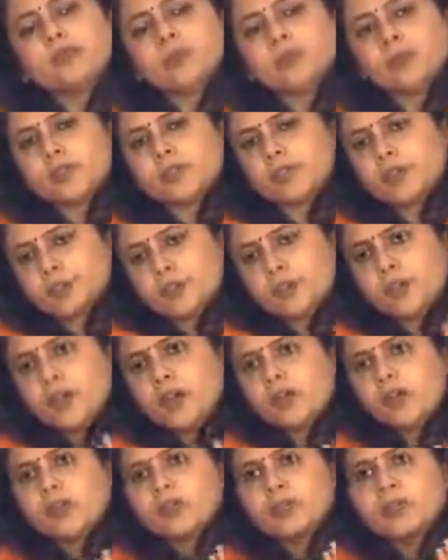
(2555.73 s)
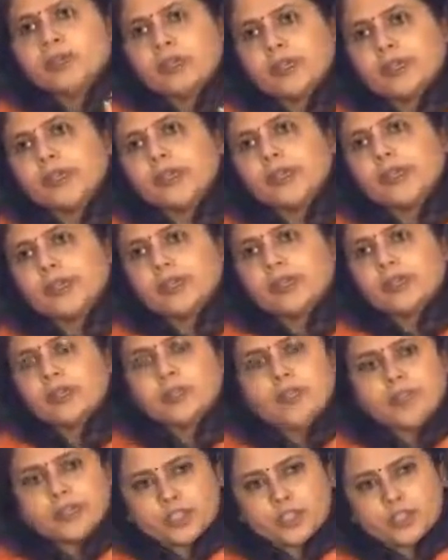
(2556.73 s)
person who is leading the
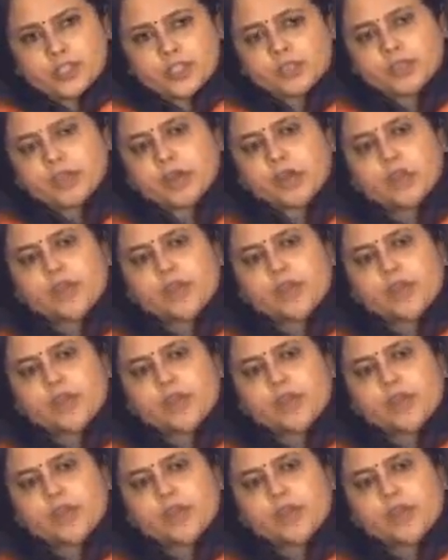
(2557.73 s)
relationship.